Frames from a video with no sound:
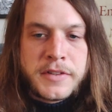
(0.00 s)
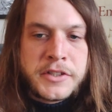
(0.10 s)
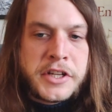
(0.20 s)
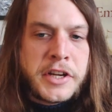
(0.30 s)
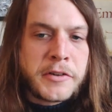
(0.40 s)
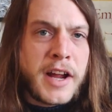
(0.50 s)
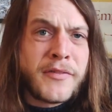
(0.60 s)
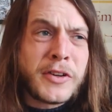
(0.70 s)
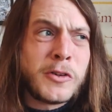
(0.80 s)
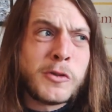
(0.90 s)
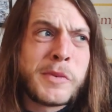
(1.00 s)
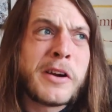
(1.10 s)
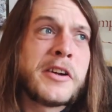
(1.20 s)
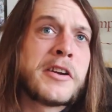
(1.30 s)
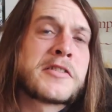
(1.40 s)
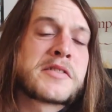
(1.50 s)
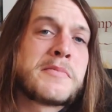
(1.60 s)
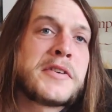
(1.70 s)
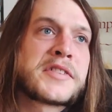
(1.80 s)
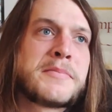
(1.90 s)
the geographical barriers
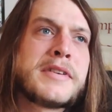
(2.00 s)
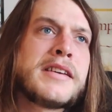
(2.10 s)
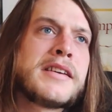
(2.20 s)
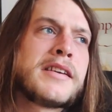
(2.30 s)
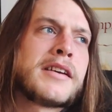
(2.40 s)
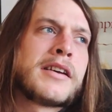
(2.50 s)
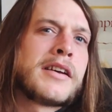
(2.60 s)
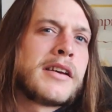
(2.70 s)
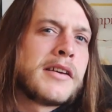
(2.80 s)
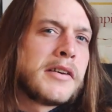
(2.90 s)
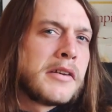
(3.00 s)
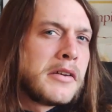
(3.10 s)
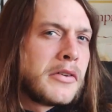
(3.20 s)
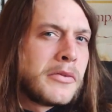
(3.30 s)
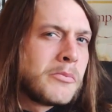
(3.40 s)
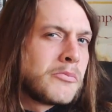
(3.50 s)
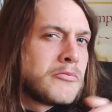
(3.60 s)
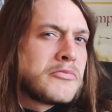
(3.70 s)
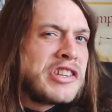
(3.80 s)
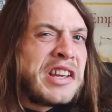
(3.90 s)
must be
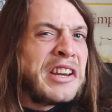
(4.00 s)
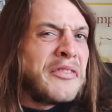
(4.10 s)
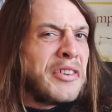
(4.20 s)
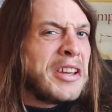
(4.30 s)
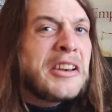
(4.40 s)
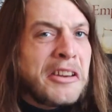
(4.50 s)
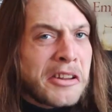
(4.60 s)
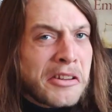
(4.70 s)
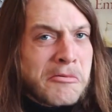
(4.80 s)
significant.